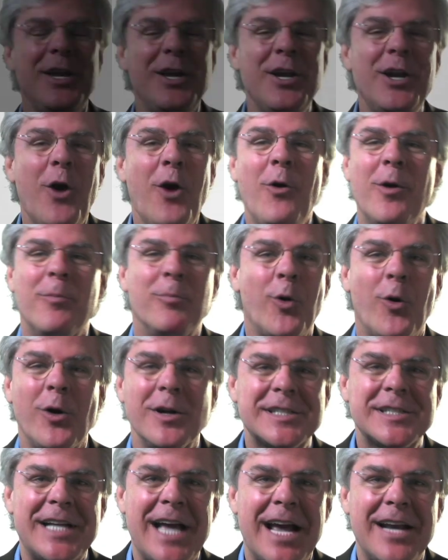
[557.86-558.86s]
You know, it
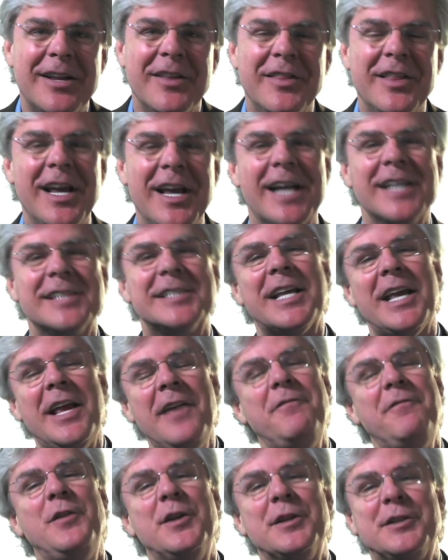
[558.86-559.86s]
boils down to this.
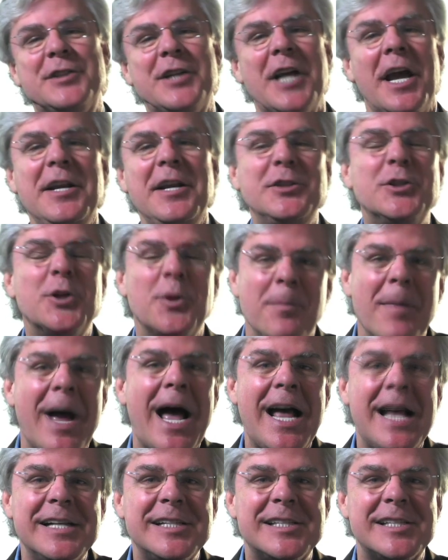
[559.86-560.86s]
If you change your
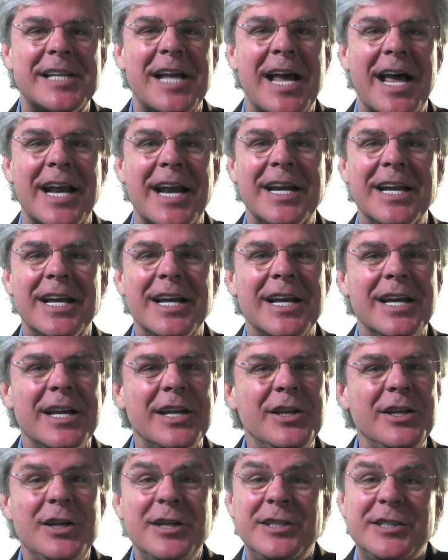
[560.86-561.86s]
mindset,
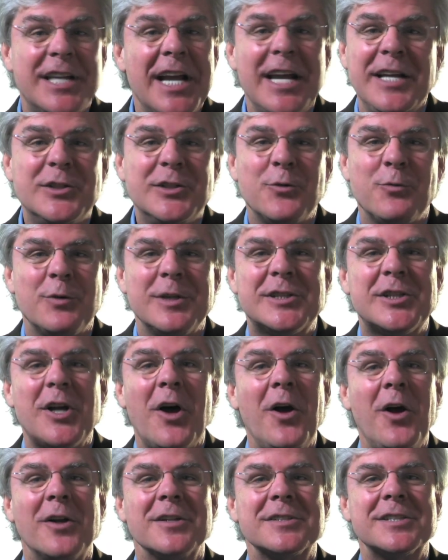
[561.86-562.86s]
you change your
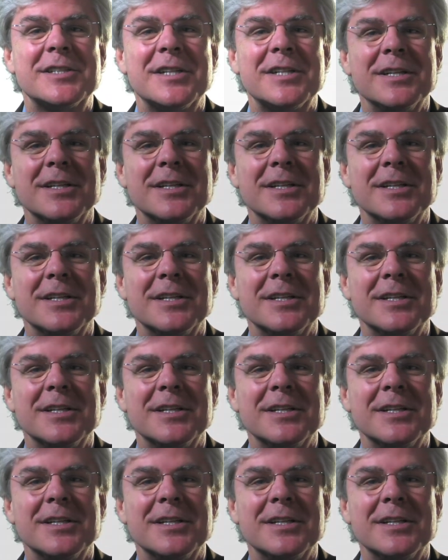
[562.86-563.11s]
results.